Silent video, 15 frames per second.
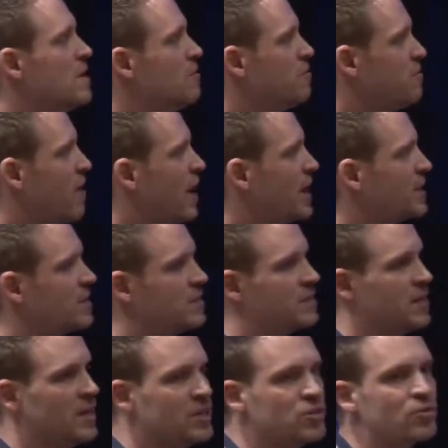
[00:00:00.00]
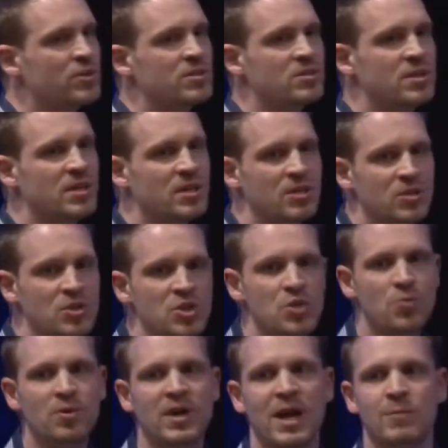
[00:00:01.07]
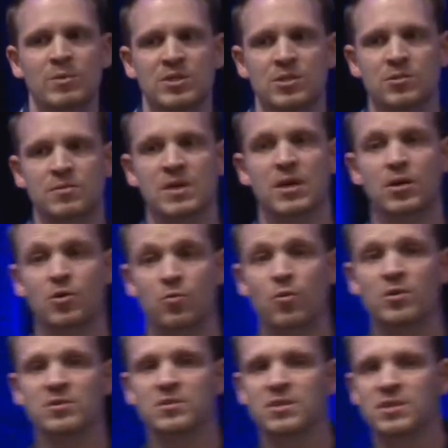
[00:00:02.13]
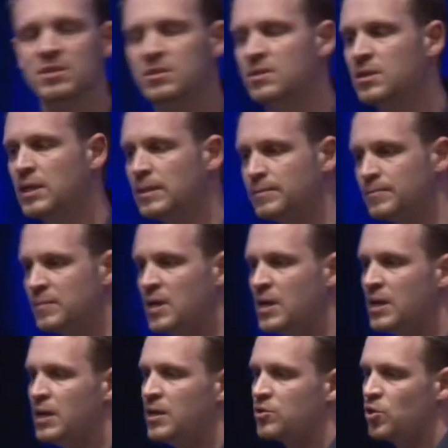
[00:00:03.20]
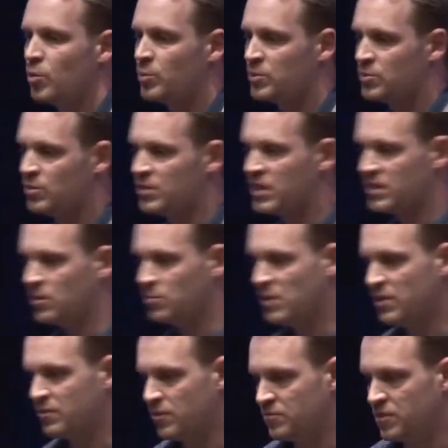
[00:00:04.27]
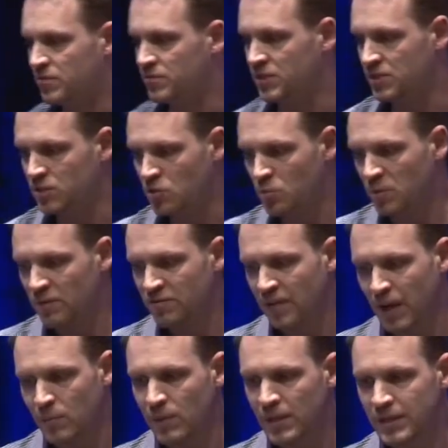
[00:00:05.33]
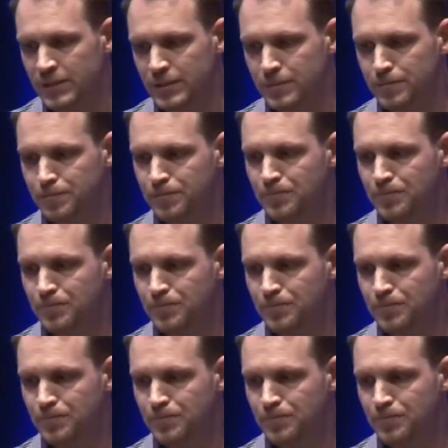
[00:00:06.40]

find interesting new chemistry across this terpene synthase and P450 superfamilies.